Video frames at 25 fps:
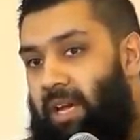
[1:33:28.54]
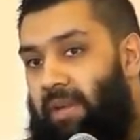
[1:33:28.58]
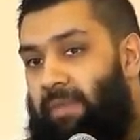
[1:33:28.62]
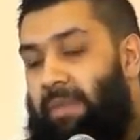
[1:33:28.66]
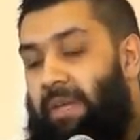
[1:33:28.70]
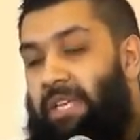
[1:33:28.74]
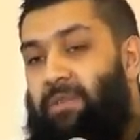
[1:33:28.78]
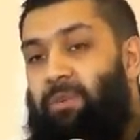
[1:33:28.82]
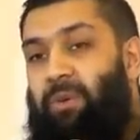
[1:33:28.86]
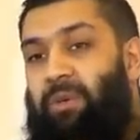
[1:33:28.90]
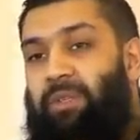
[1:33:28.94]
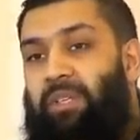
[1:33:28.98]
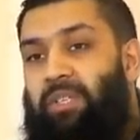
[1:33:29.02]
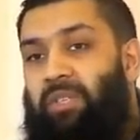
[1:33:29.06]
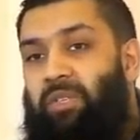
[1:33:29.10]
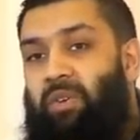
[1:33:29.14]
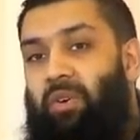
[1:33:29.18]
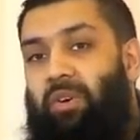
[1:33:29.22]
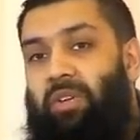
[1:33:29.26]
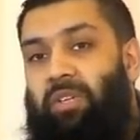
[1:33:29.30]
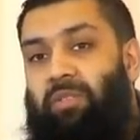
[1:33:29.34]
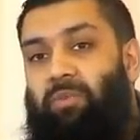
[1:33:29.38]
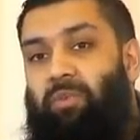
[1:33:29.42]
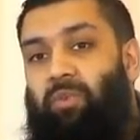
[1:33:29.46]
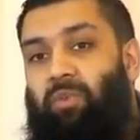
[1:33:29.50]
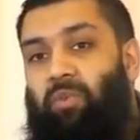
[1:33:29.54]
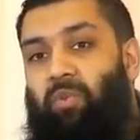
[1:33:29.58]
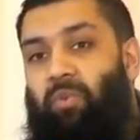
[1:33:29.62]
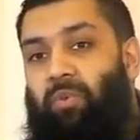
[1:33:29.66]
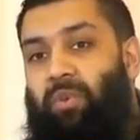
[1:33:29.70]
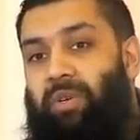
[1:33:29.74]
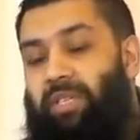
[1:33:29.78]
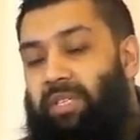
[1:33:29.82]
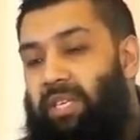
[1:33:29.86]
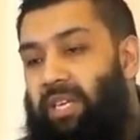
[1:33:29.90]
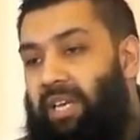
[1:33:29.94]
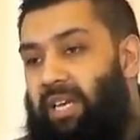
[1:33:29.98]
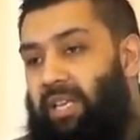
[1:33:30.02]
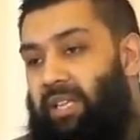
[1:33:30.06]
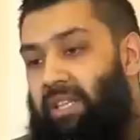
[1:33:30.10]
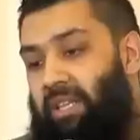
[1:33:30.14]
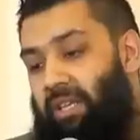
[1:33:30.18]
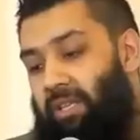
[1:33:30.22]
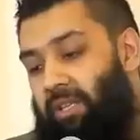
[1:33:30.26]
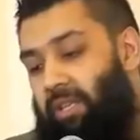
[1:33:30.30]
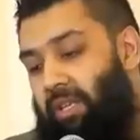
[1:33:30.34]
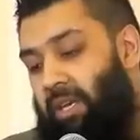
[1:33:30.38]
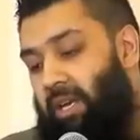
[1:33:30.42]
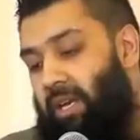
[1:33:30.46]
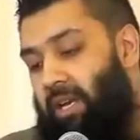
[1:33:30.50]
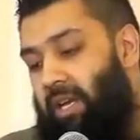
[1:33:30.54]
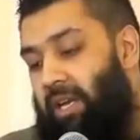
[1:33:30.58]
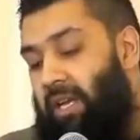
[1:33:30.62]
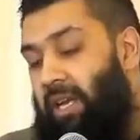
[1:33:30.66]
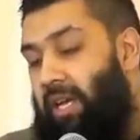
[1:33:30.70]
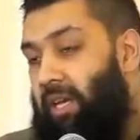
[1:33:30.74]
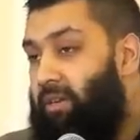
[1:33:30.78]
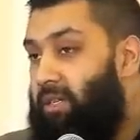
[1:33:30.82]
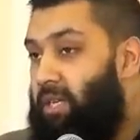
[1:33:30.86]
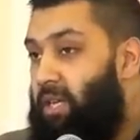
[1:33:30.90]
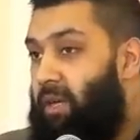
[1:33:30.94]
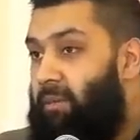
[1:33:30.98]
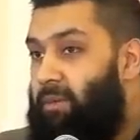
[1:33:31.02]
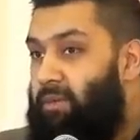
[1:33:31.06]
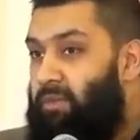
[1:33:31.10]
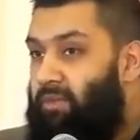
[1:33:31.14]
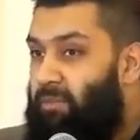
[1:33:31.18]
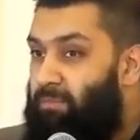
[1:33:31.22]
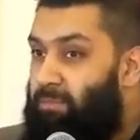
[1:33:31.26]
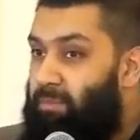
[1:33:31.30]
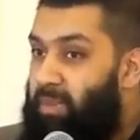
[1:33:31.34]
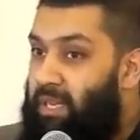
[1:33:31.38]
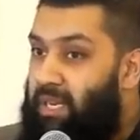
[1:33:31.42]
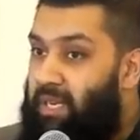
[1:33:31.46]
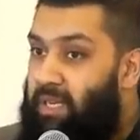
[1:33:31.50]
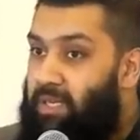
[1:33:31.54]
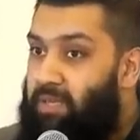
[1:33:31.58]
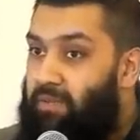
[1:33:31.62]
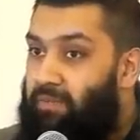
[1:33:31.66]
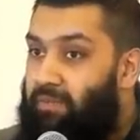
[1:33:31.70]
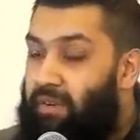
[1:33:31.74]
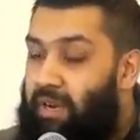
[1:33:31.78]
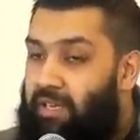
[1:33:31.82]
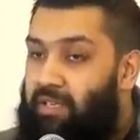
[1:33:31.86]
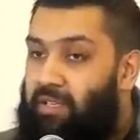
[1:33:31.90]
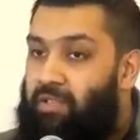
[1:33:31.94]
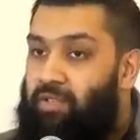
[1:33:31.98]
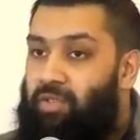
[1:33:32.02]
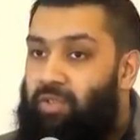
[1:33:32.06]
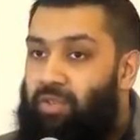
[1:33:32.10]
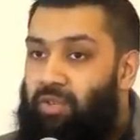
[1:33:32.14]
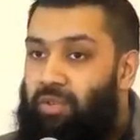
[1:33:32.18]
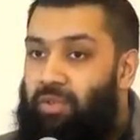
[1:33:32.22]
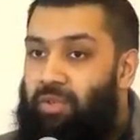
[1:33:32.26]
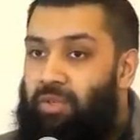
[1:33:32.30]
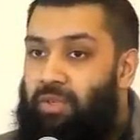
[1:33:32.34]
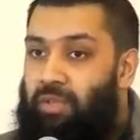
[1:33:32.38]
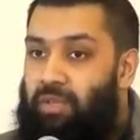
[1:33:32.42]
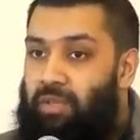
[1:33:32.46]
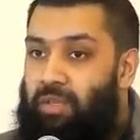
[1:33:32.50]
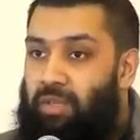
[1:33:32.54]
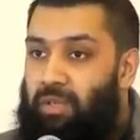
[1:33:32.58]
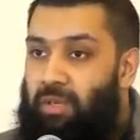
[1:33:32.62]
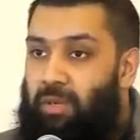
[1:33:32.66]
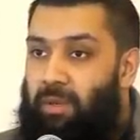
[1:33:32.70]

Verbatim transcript: And that's why the scholars will always say that, that in terms of the pillars of gratitude,